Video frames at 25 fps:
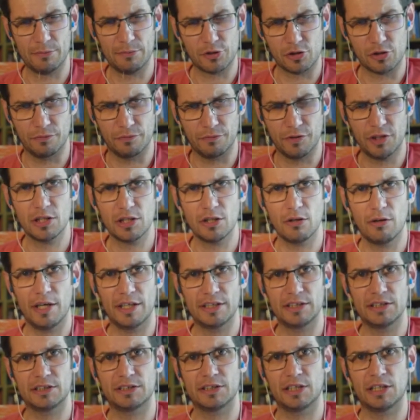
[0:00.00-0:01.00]
to video
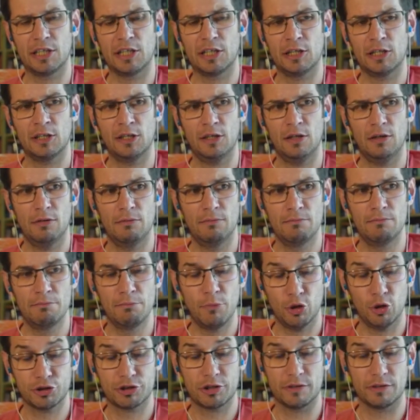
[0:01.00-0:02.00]
editing,
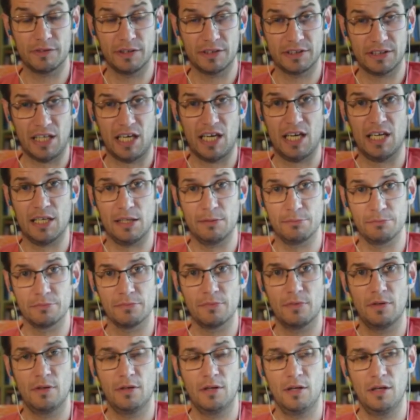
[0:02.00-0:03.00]
most of the time
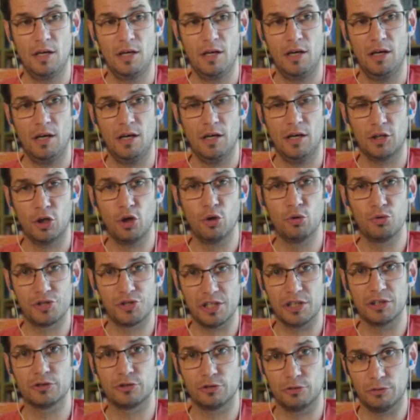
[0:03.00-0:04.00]
goes
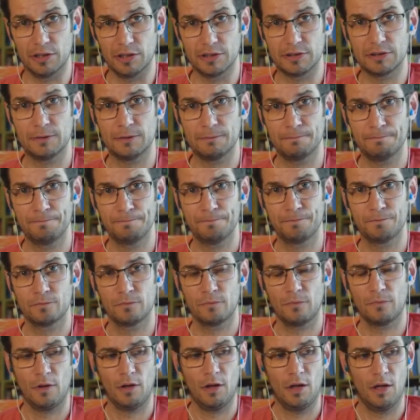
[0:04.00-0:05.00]
into it.
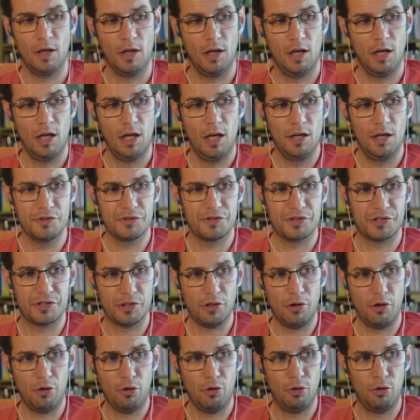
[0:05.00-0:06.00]

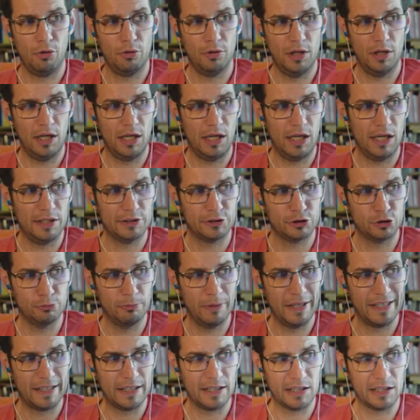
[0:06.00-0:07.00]
So to
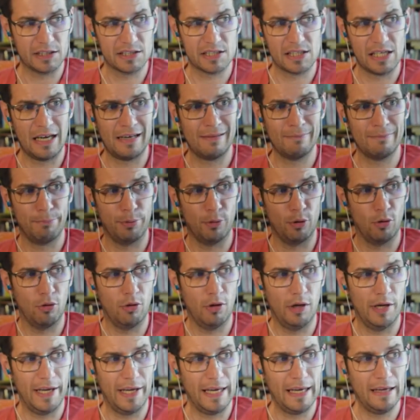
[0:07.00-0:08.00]
make an
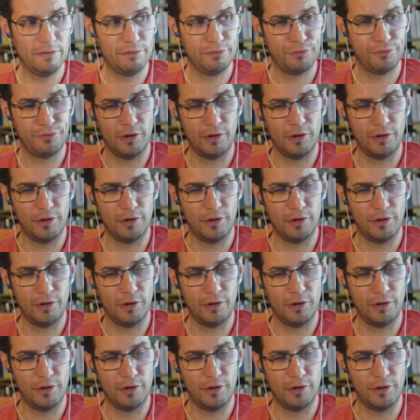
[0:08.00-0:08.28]
example, if